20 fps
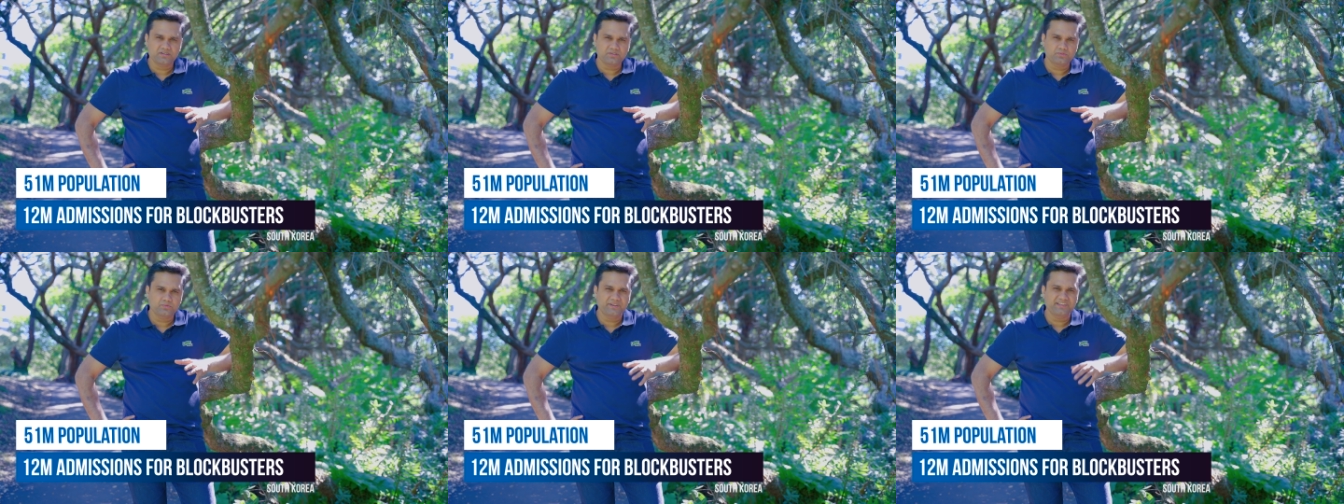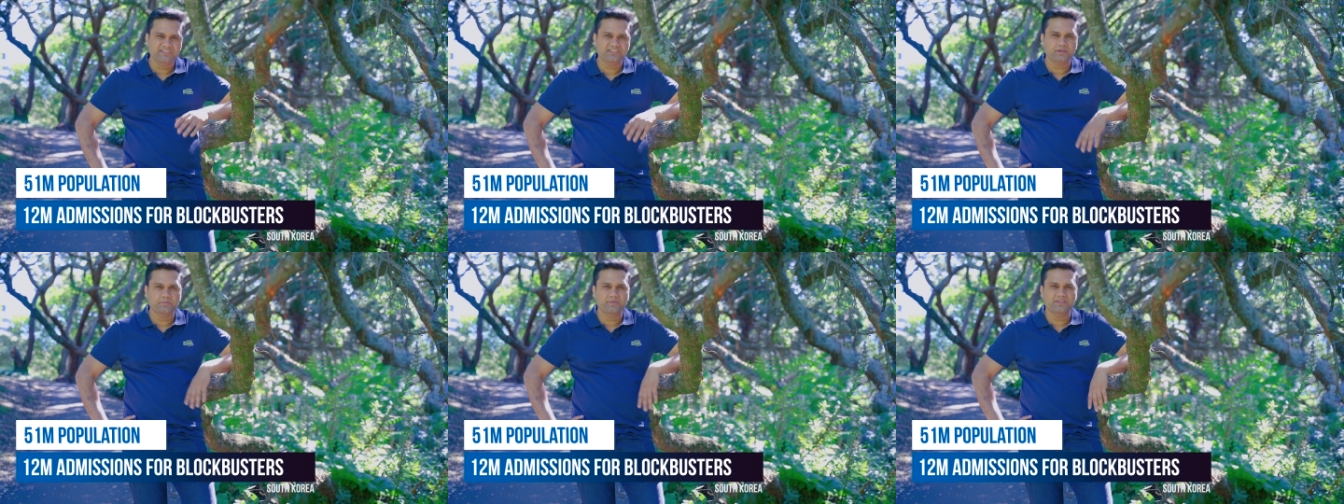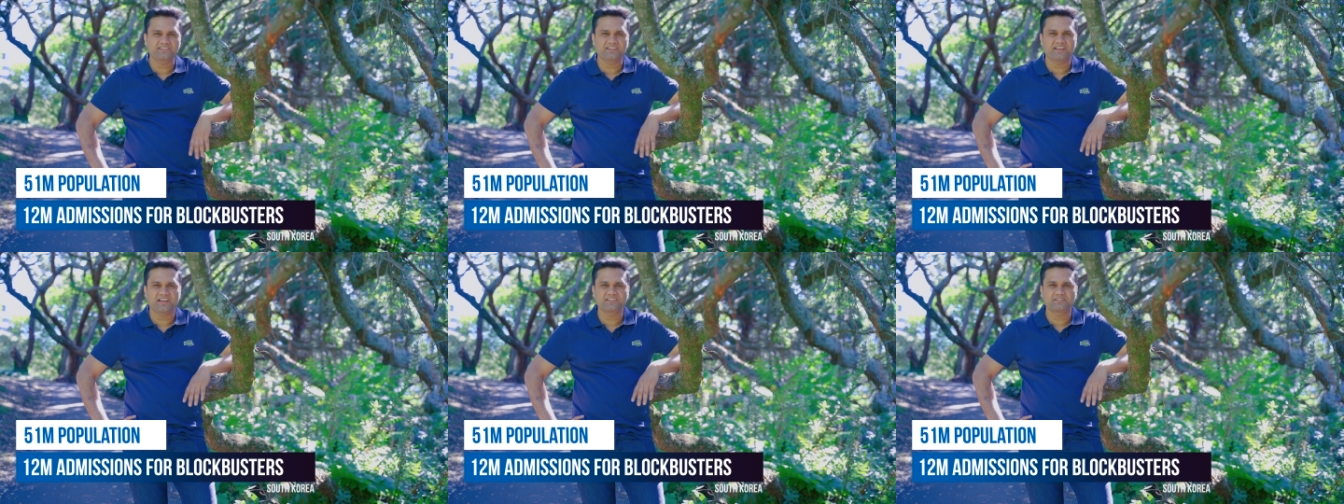
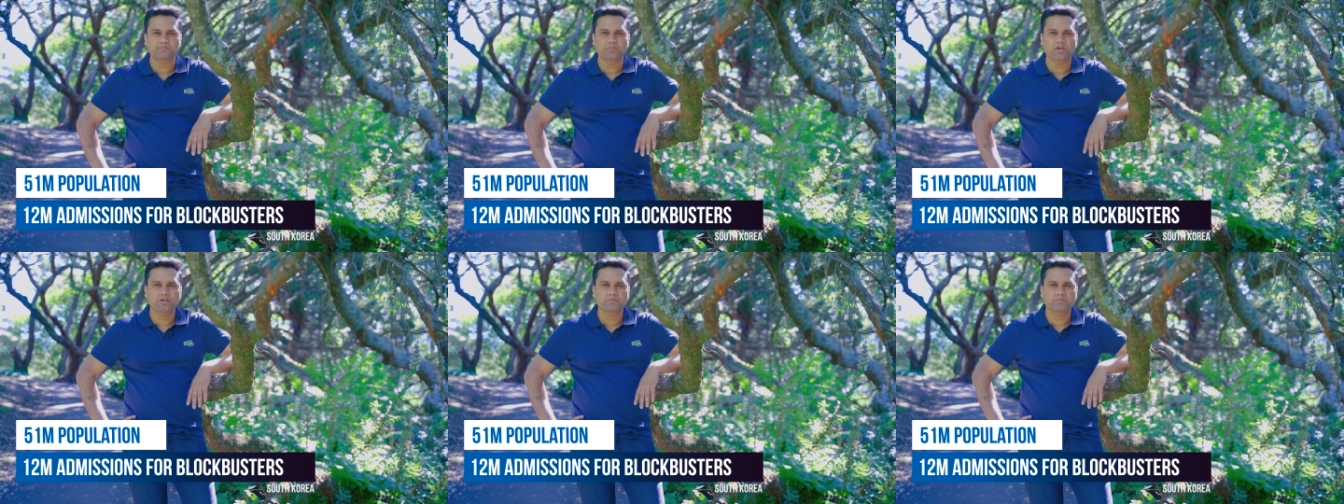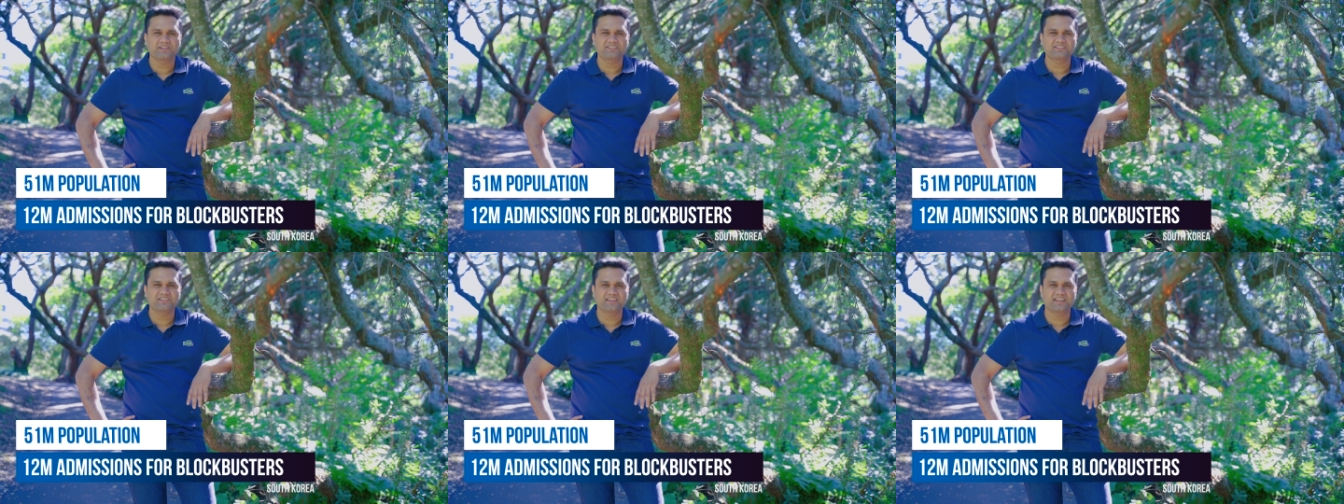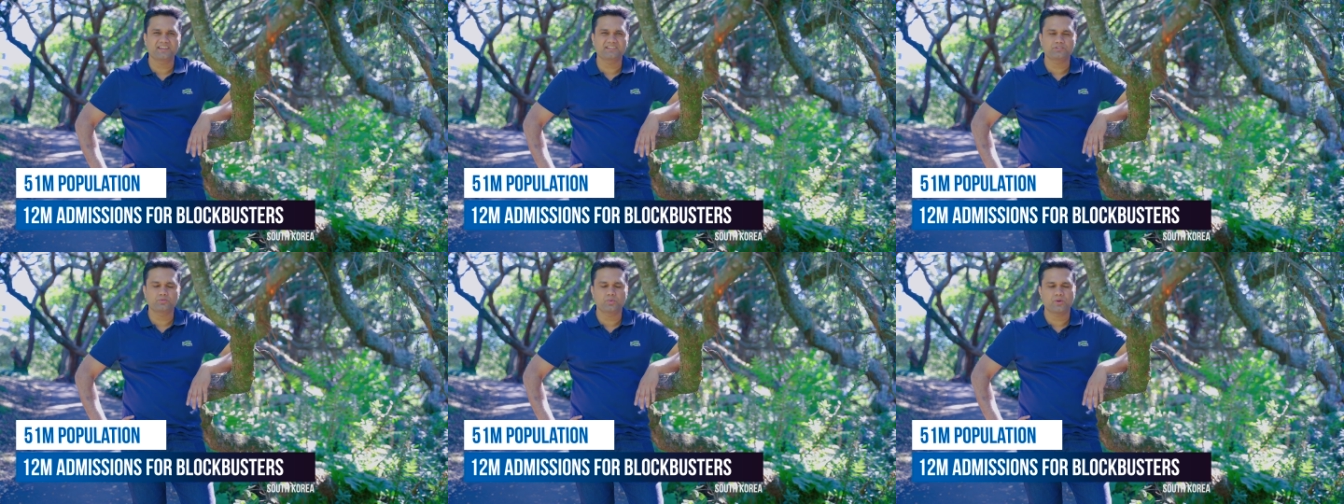Reasonably sized blockbuster
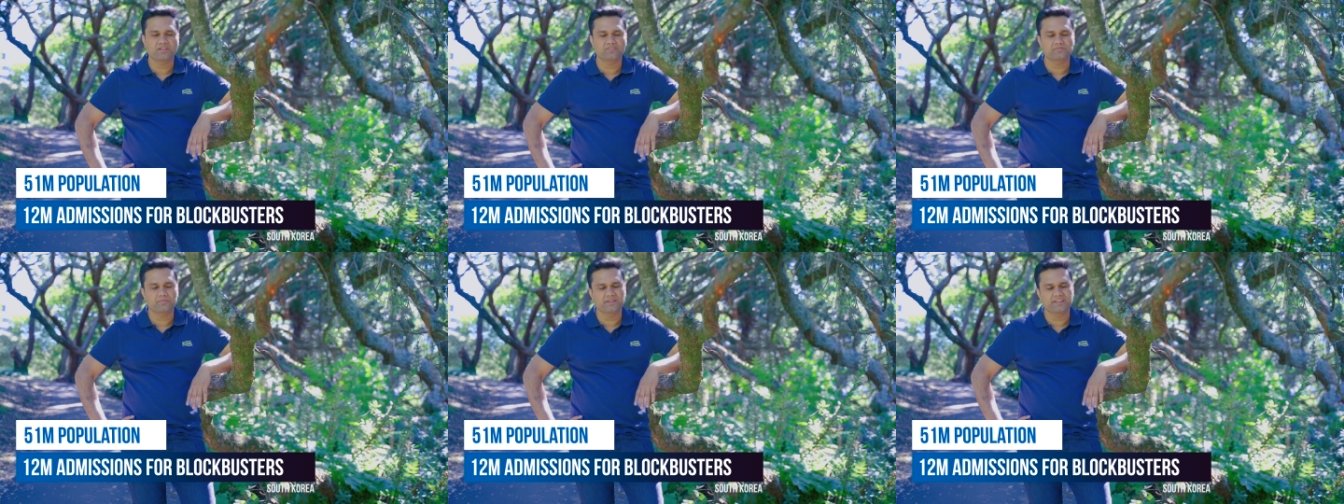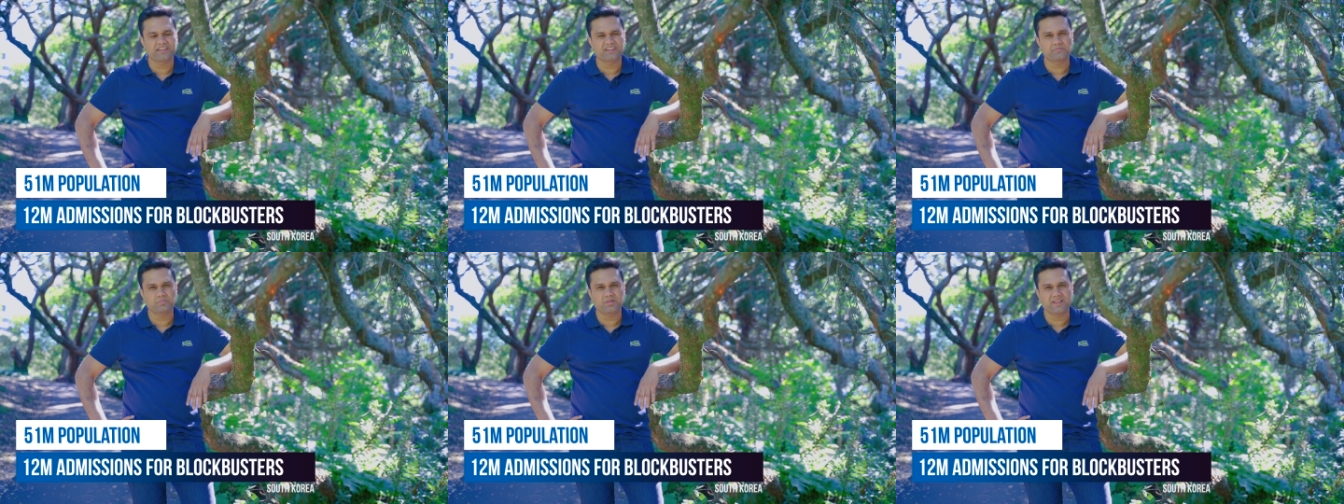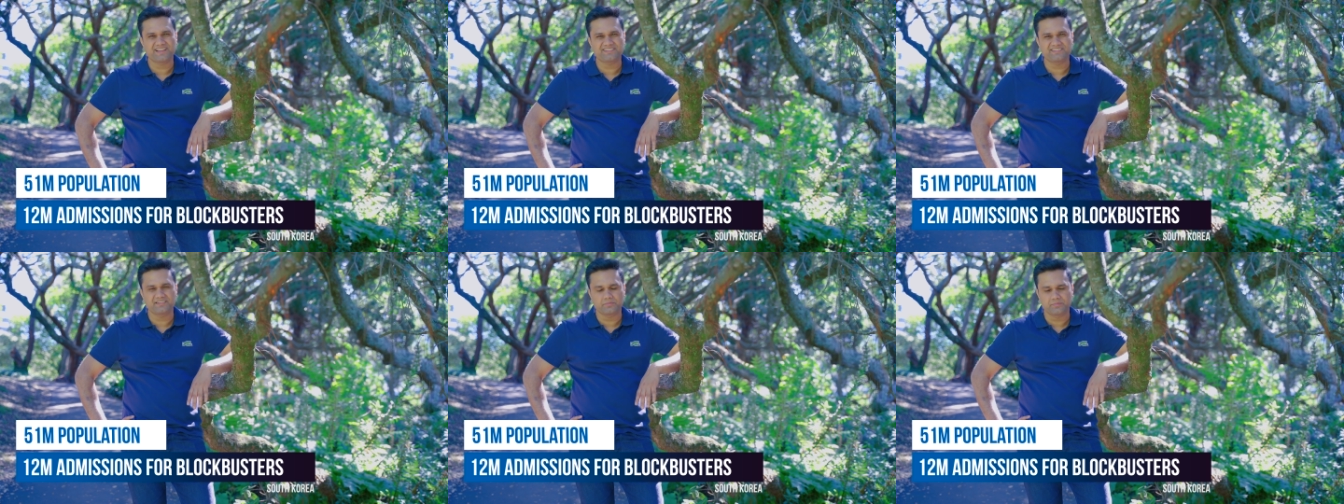gets 12 million
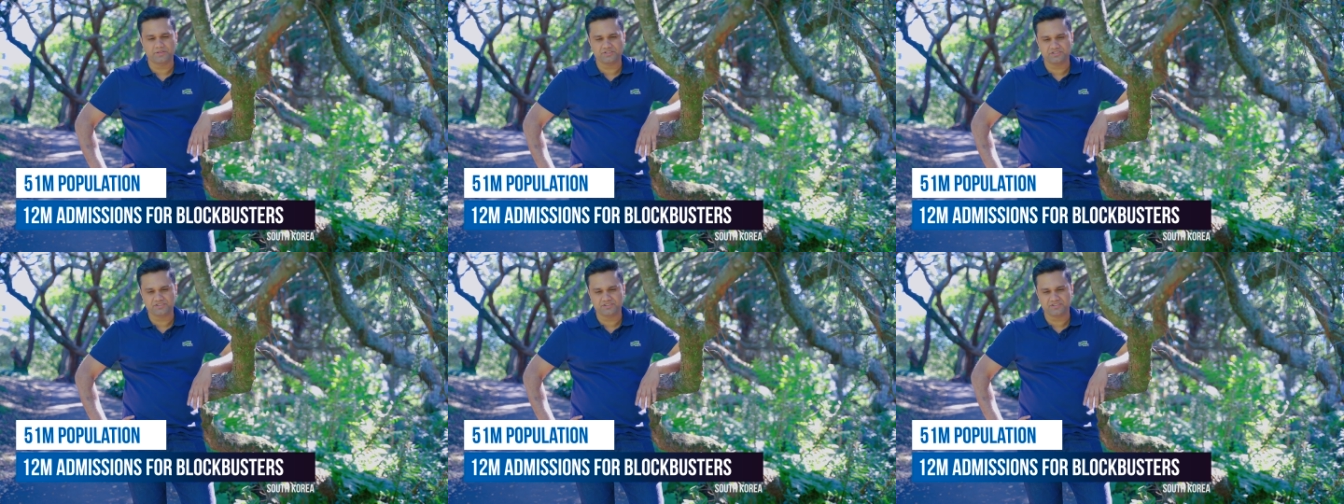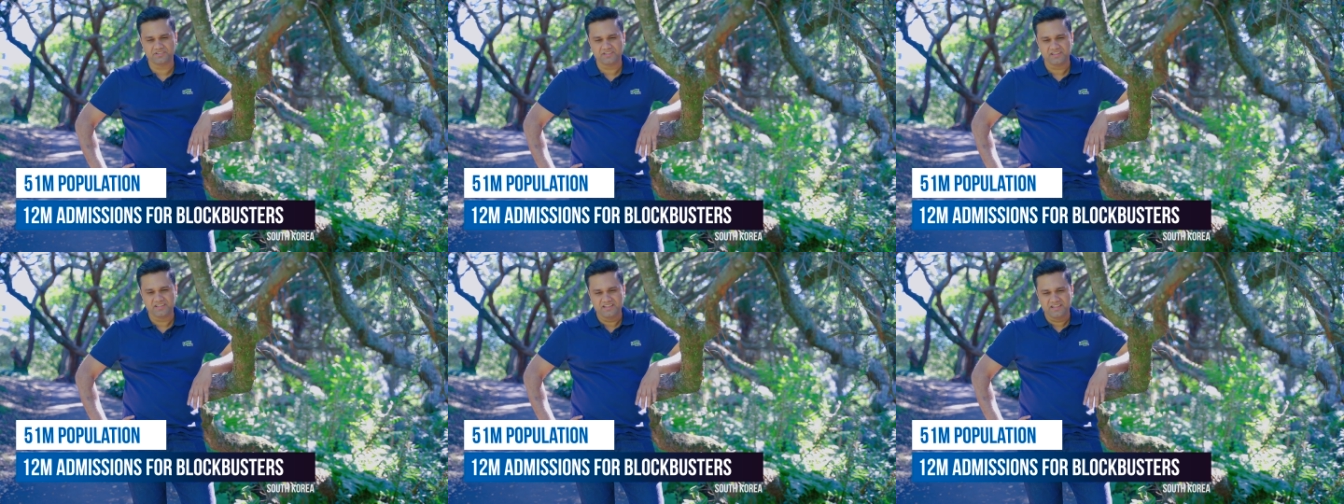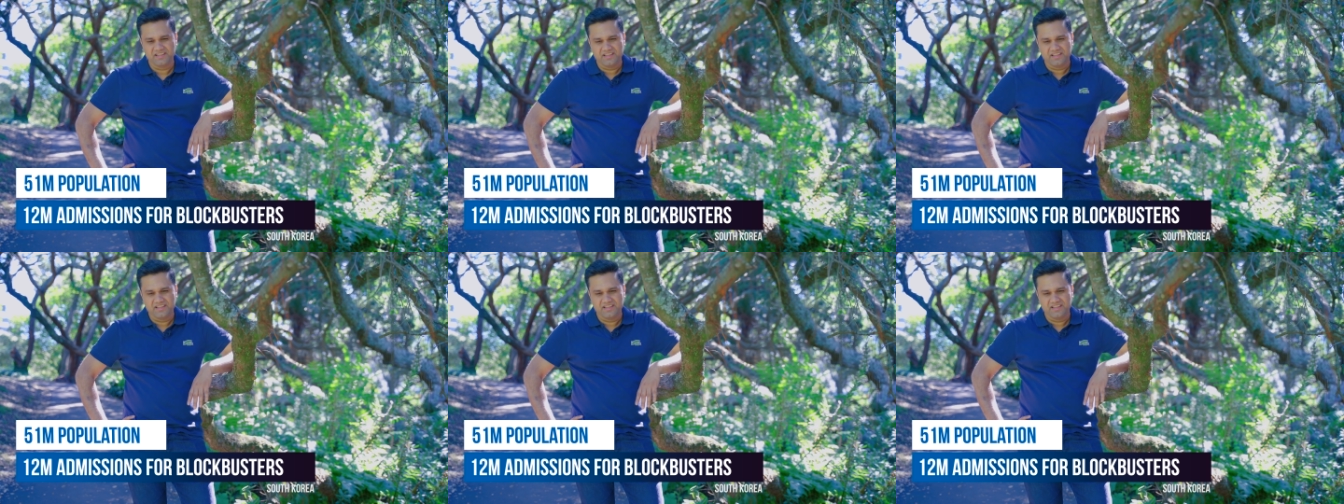plus admissions.